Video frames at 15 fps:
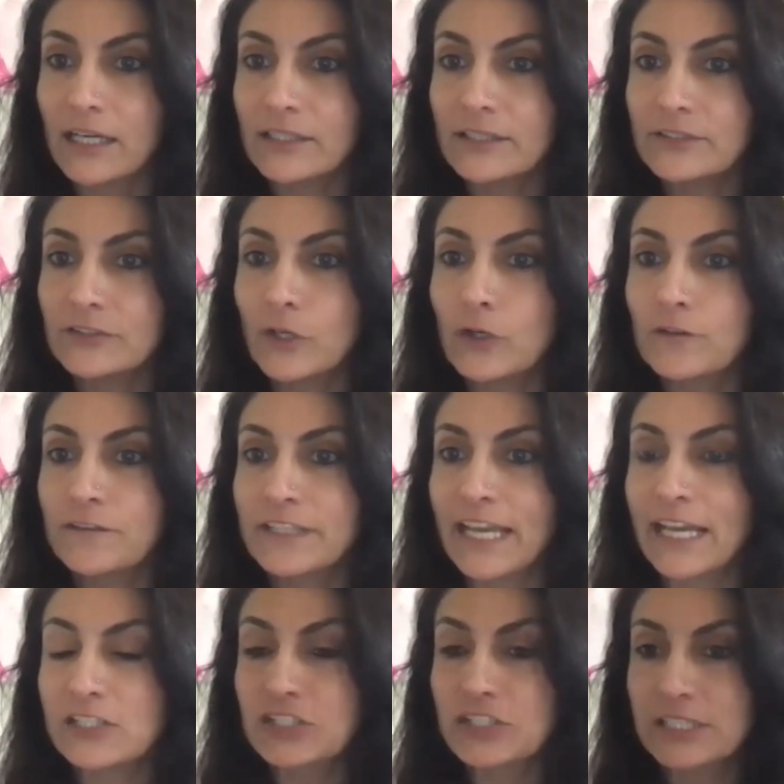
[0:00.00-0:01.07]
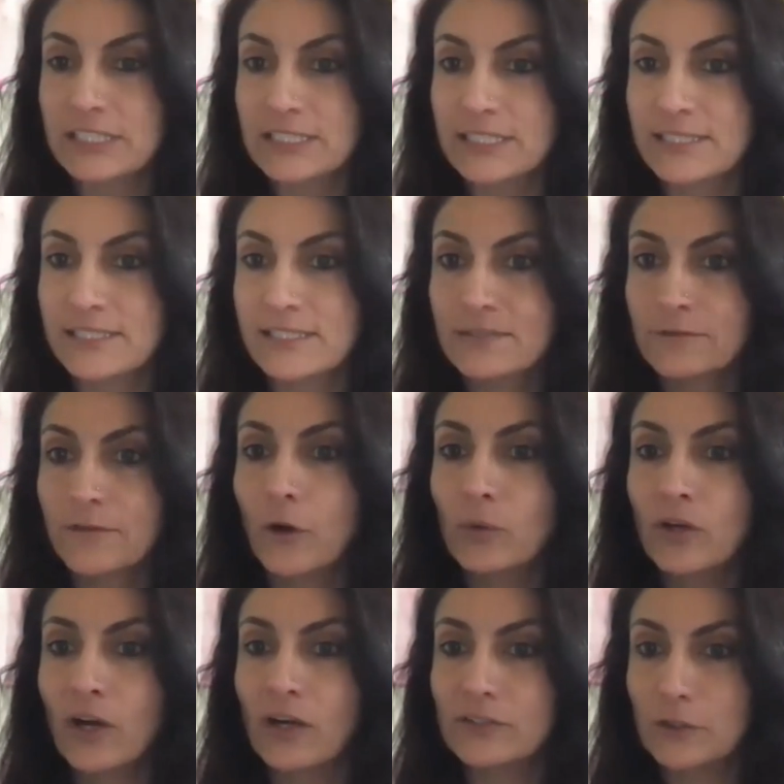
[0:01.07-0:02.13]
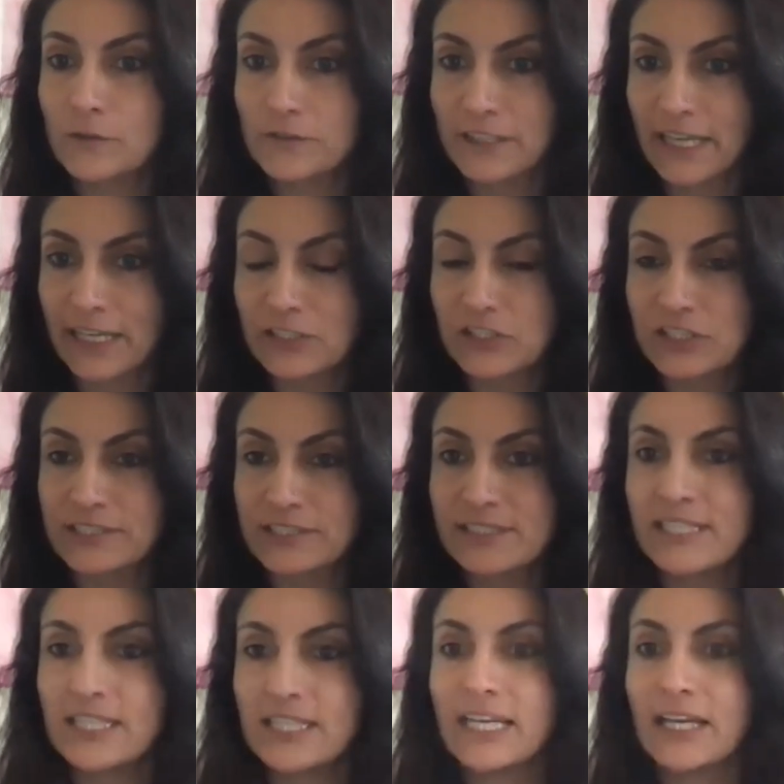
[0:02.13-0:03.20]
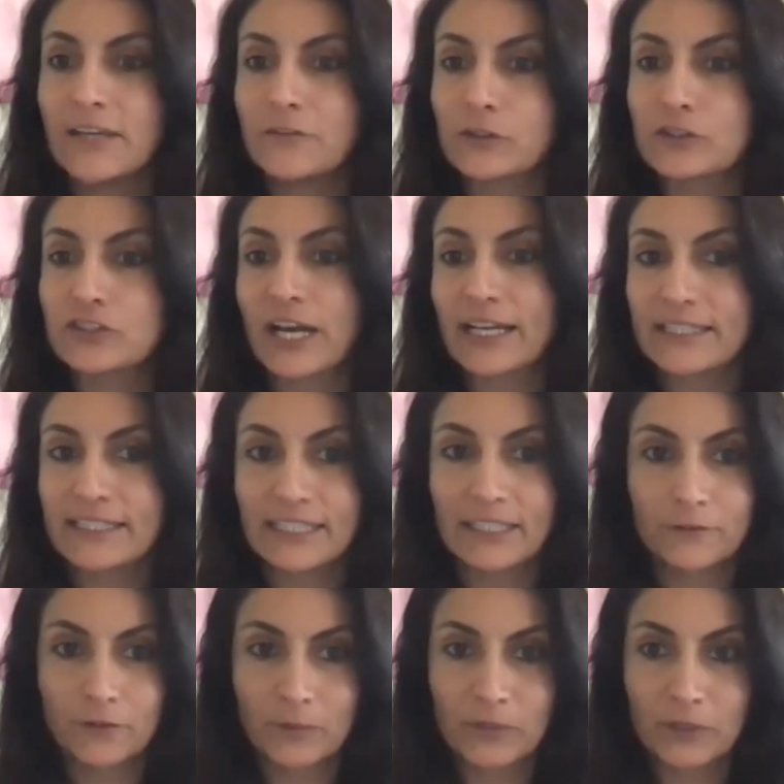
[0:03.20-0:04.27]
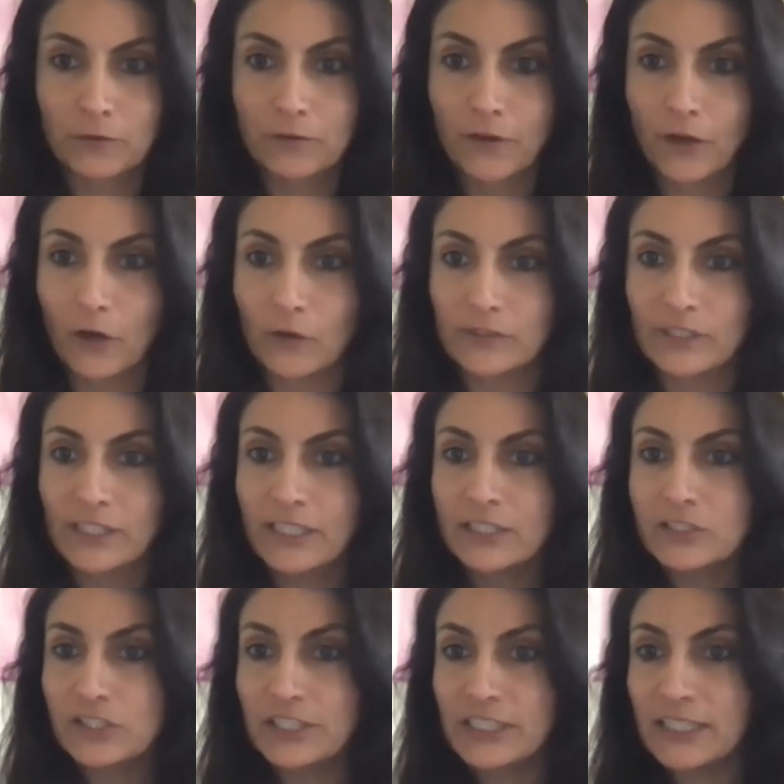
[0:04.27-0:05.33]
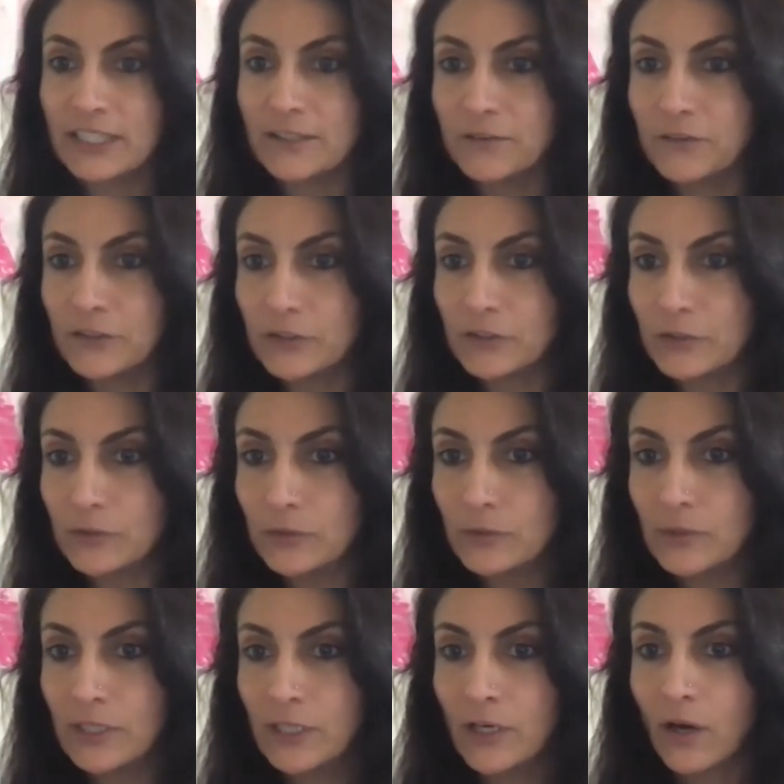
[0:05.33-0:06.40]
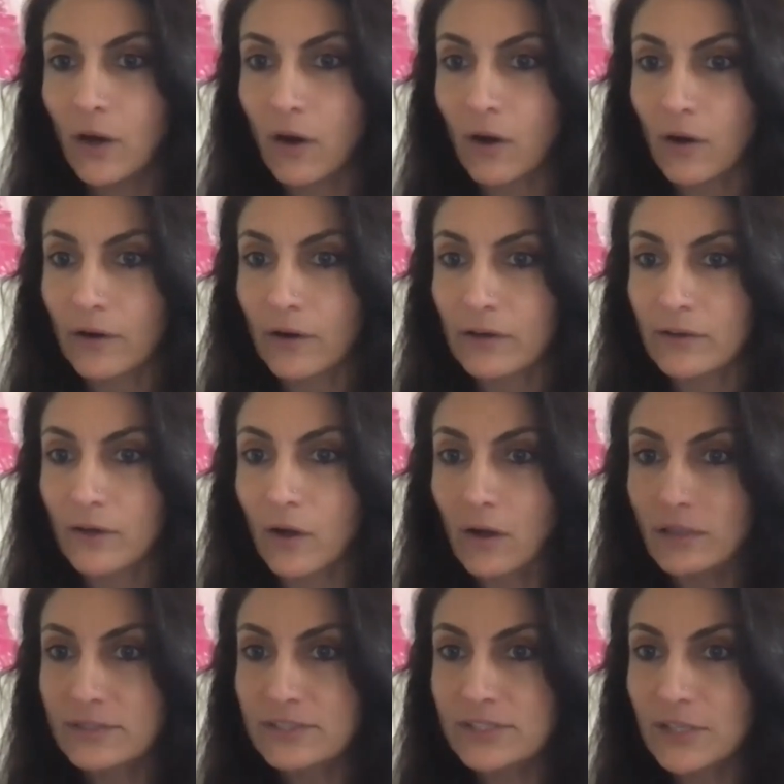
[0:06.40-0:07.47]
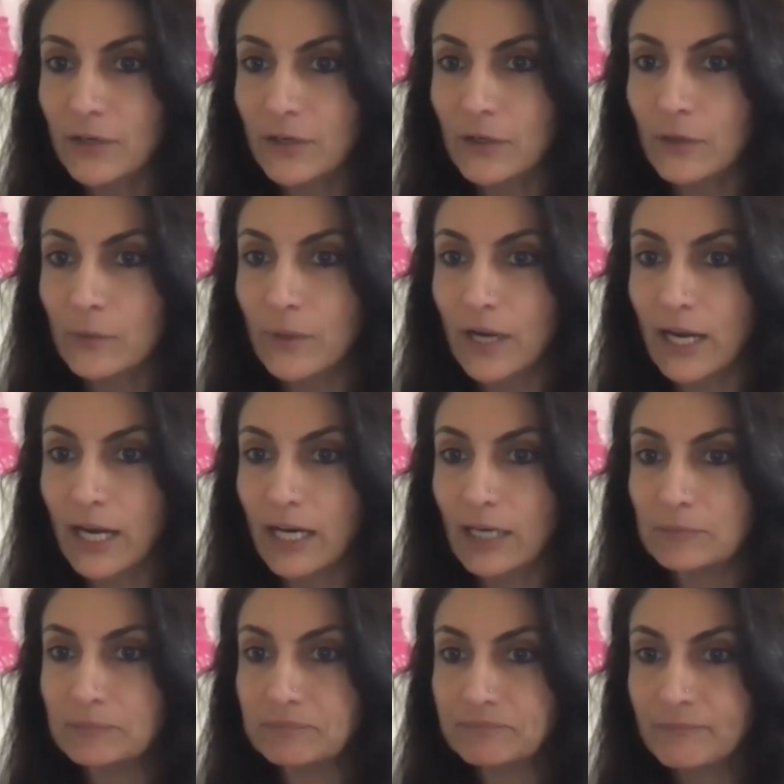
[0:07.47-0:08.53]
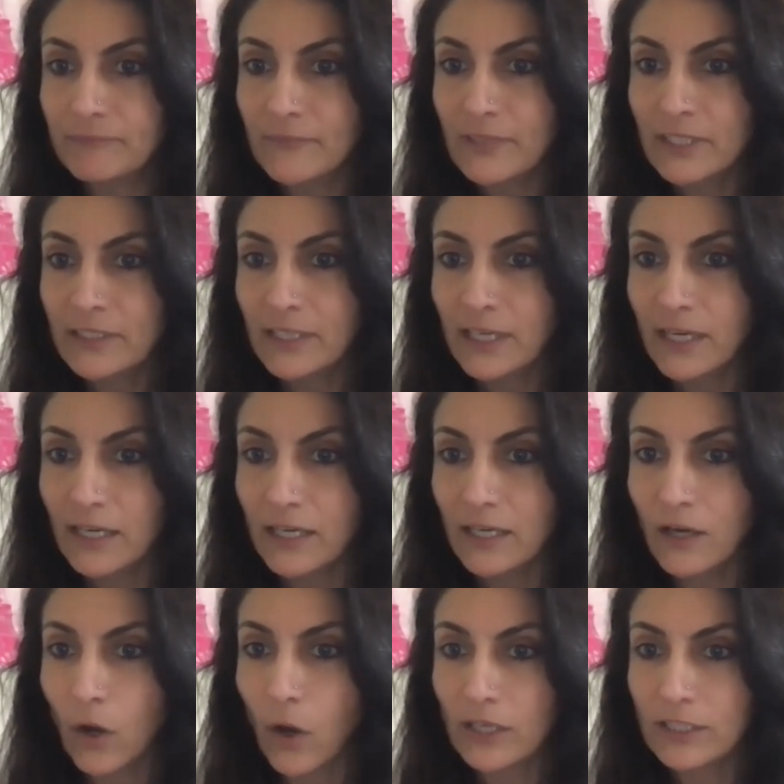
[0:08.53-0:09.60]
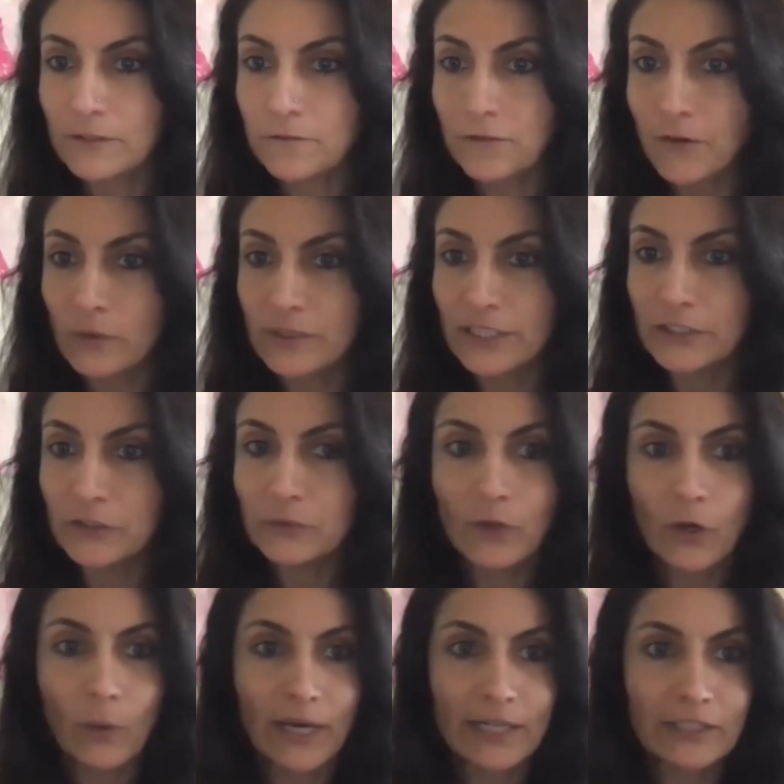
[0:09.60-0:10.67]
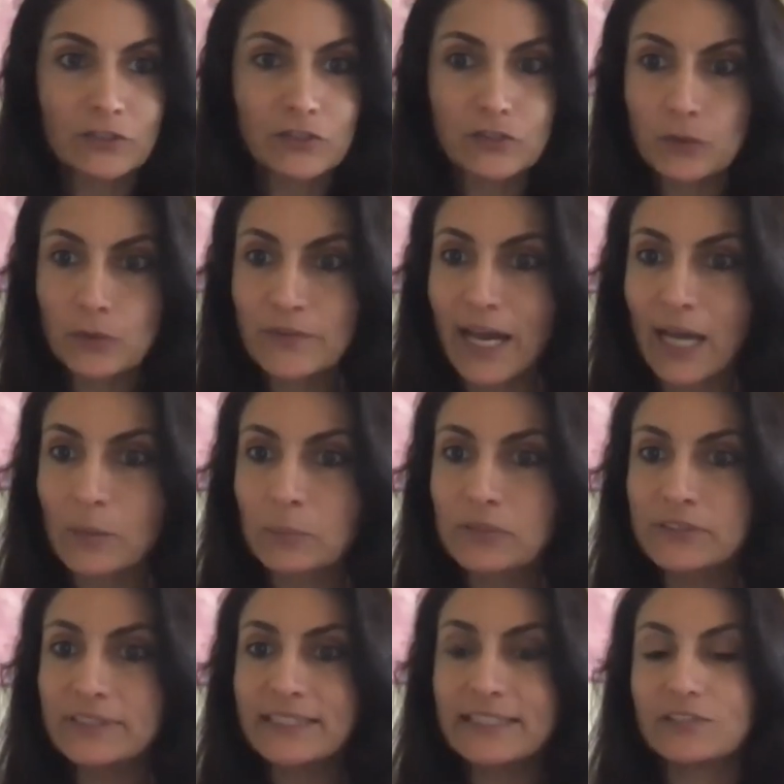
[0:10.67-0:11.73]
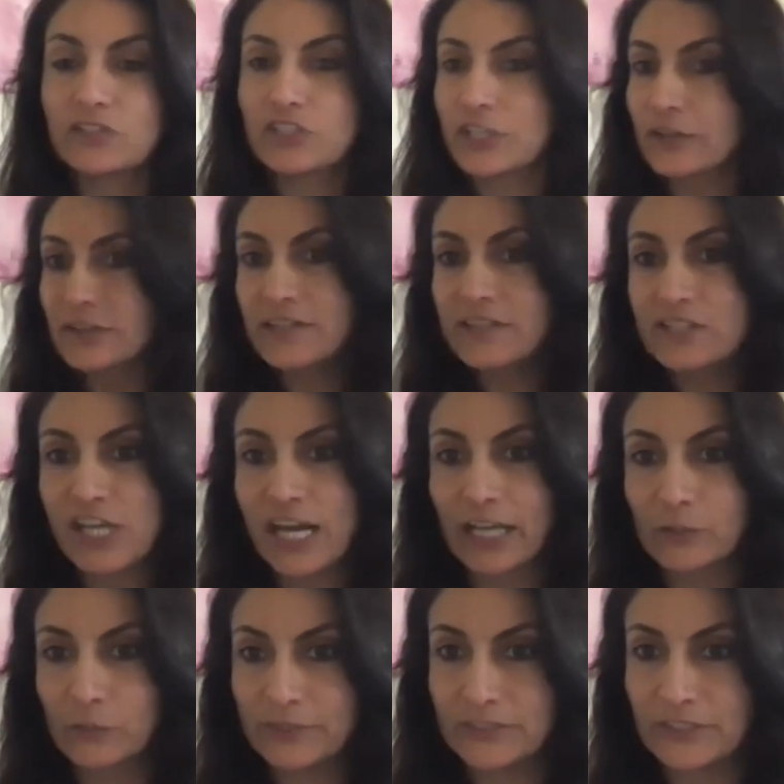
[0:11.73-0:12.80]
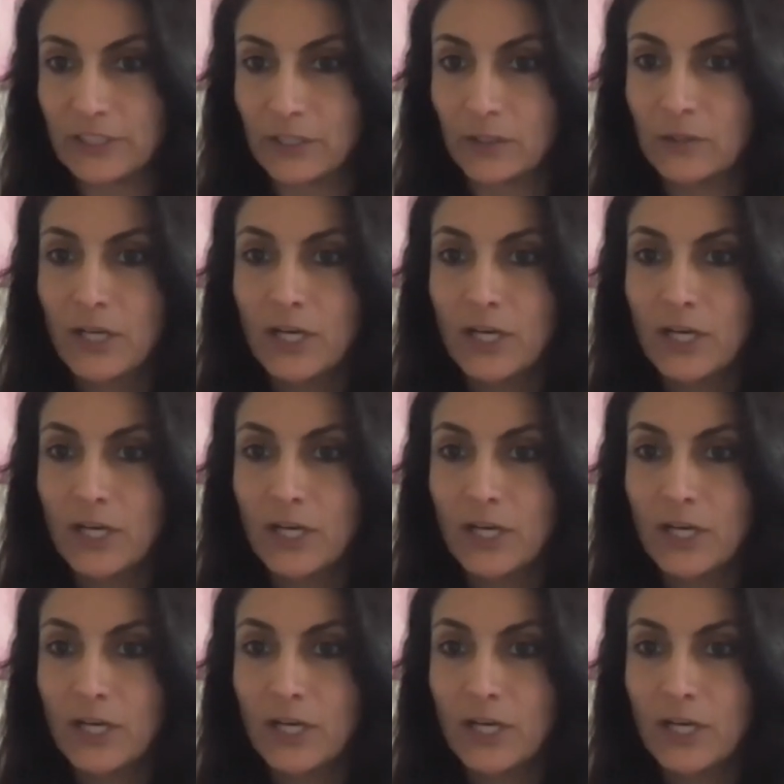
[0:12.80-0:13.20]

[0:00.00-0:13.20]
notifications, phone call notifications, if you're dialing in from your phone. Ginny, if you are also on a phone and you know how to do that, please share it in the chat window